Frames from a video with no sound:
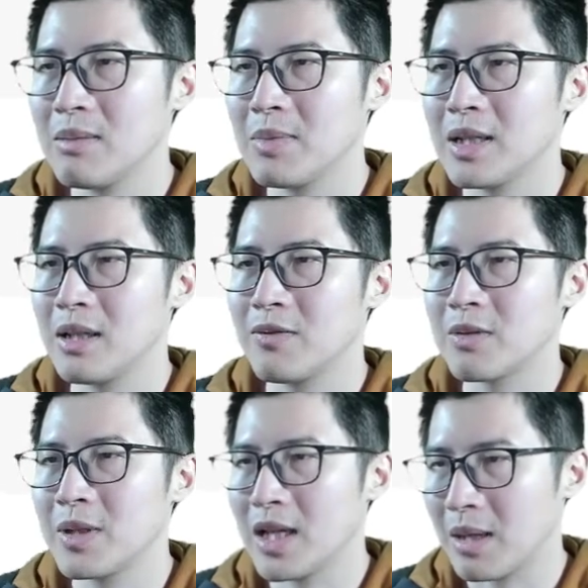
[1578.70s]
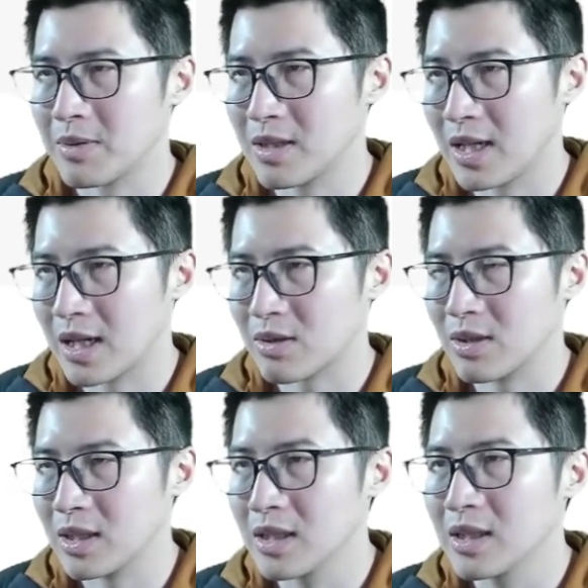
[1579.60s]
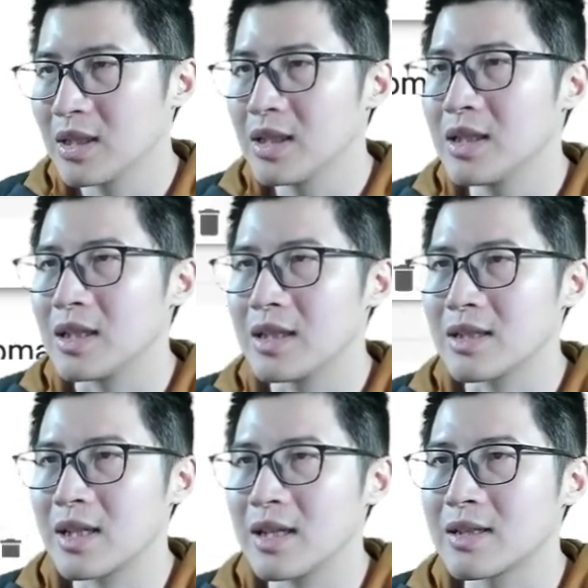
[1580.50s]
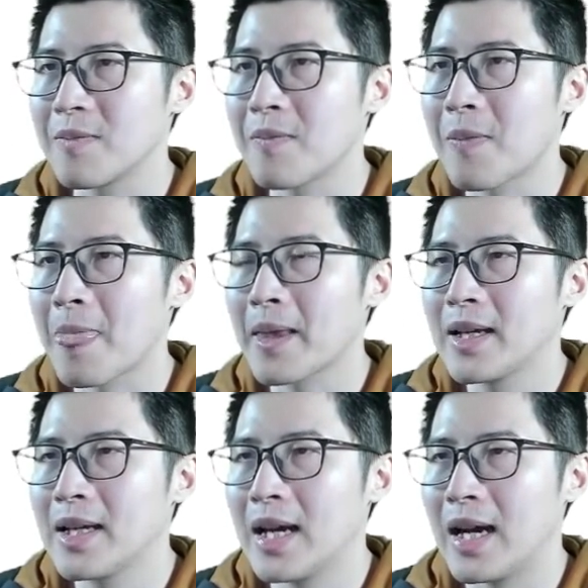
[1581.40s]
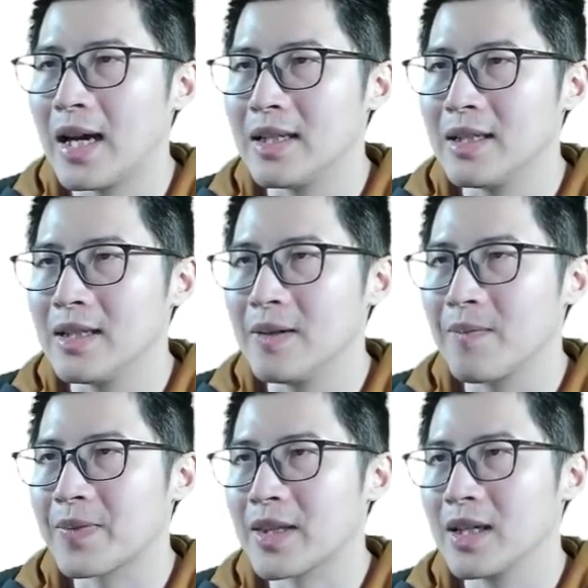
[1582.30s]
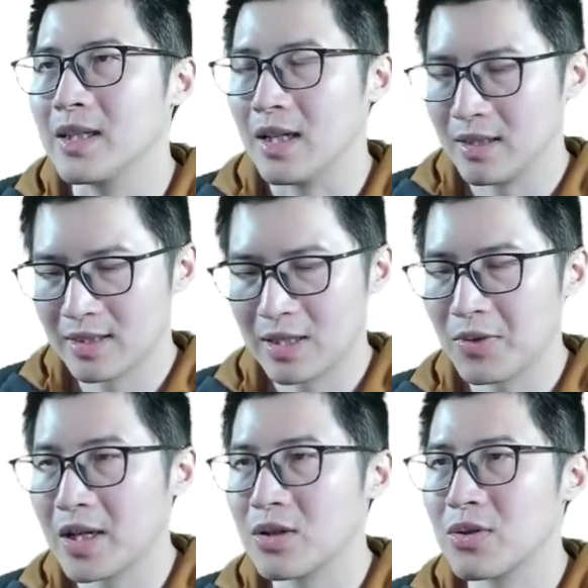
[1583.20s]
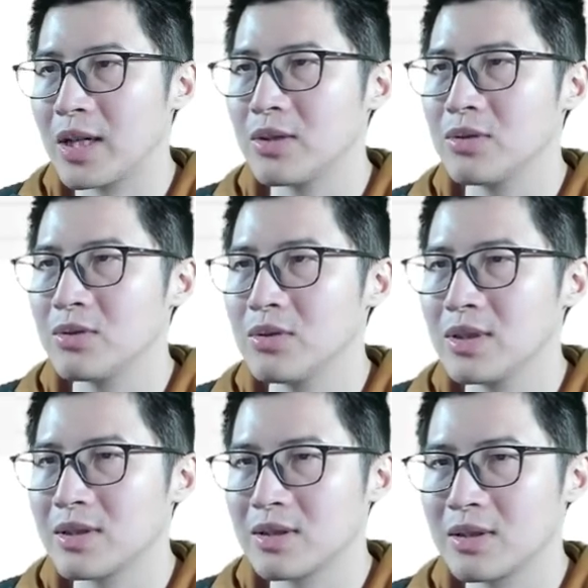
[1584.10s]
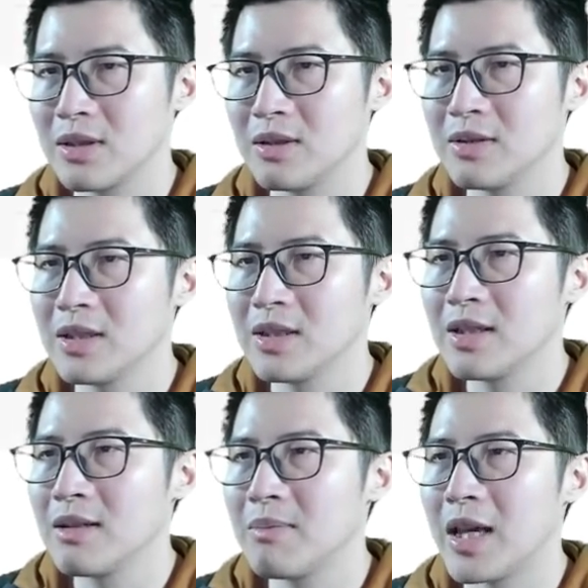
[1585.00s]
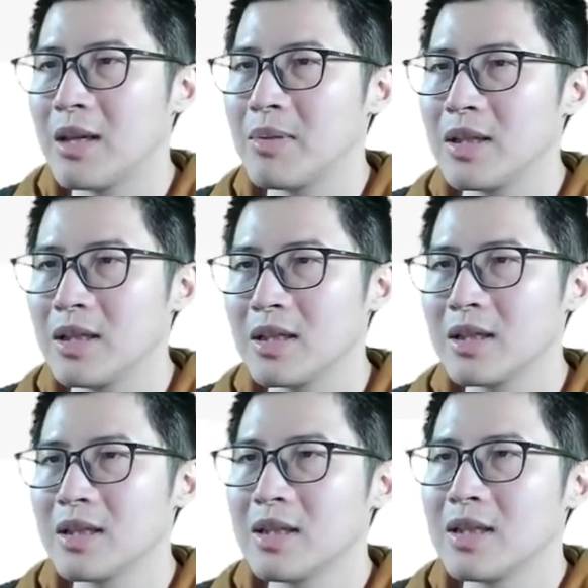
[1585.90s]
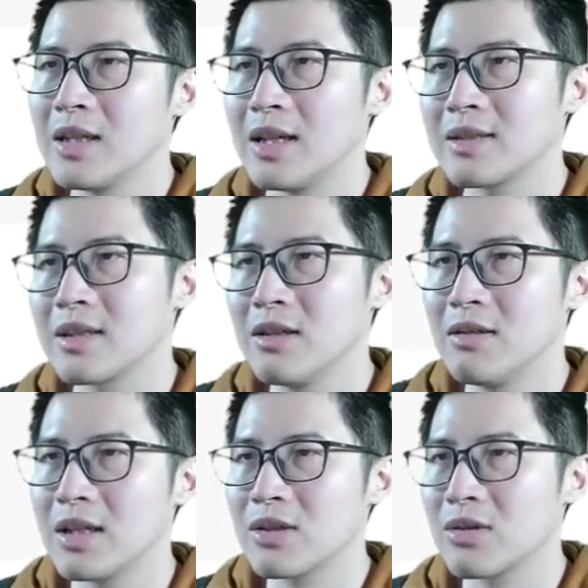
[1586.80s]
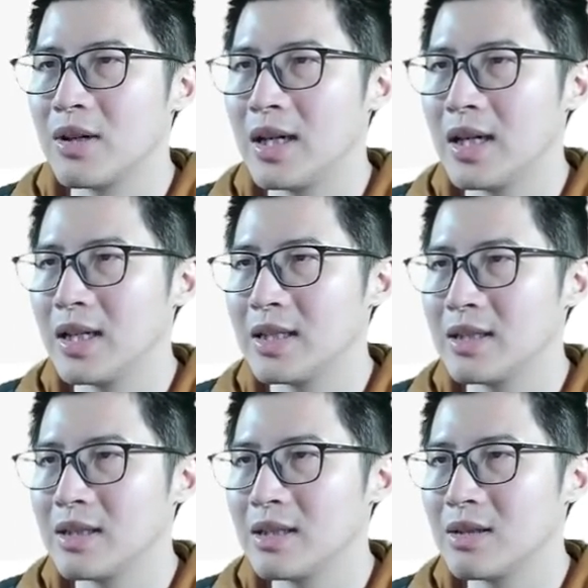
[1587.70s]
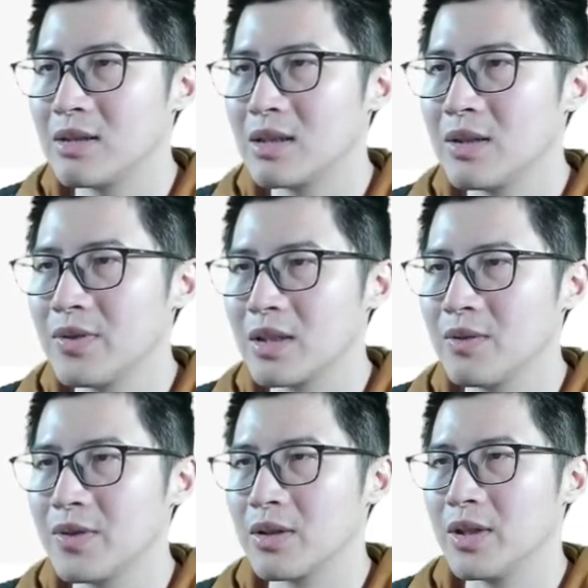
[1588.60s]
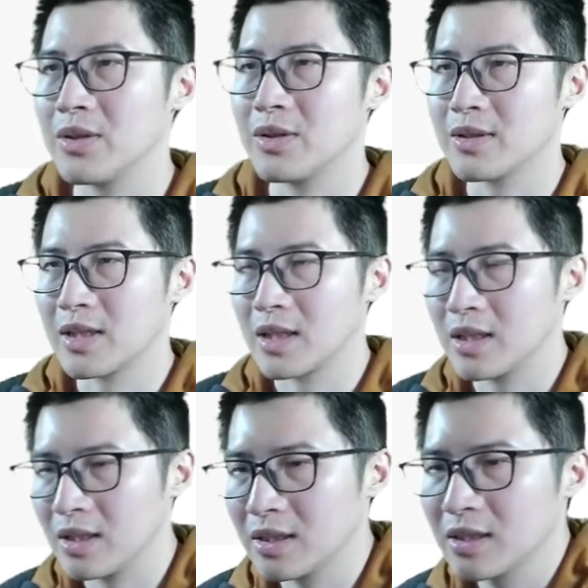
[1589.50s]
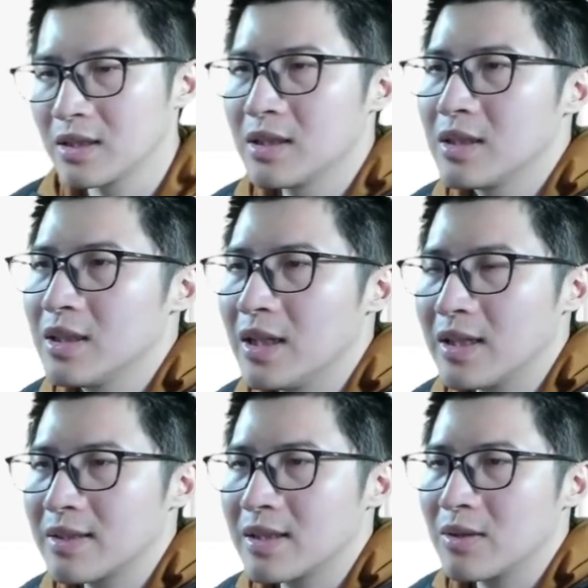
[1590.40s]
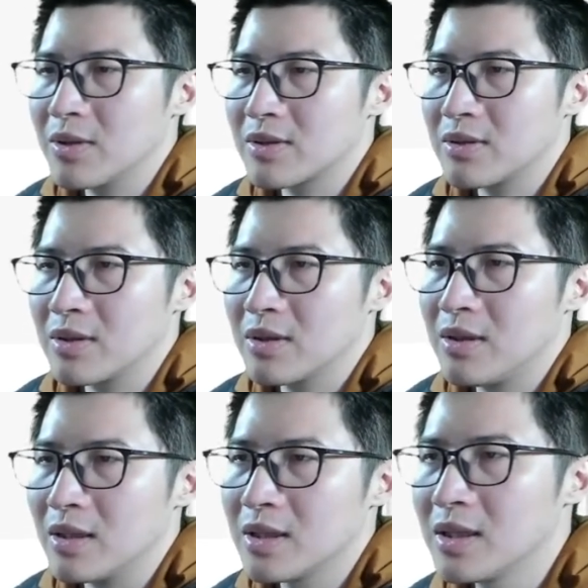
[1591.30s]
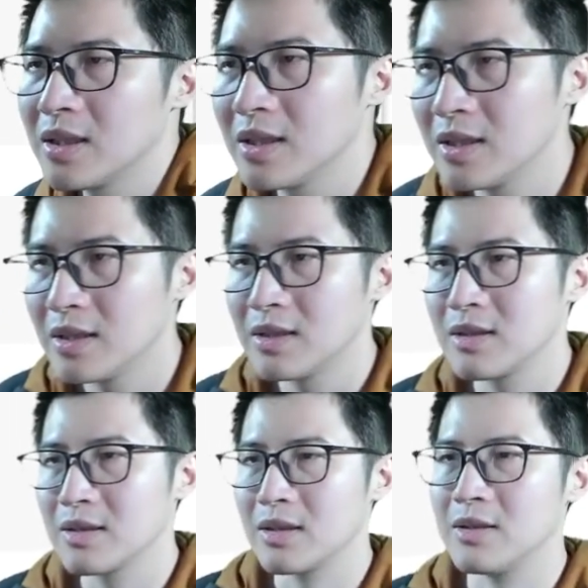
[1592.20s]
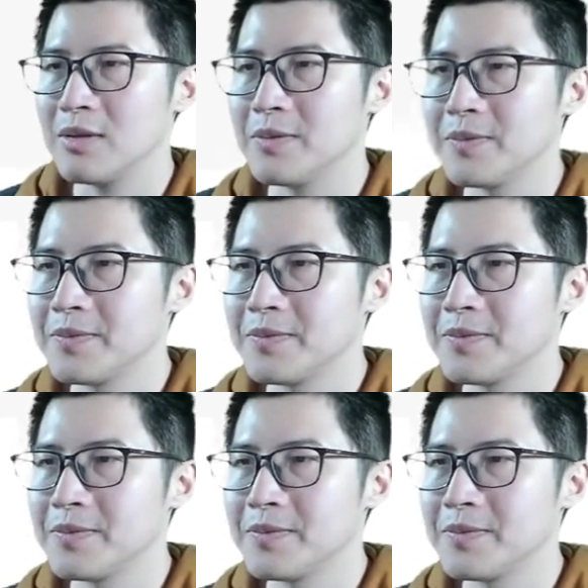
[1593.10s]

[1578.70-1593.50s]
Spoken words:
bit of speed ups actually in this case. And another thing we can try to do is, maybe let's go and try different configurations in here and see what's going on. So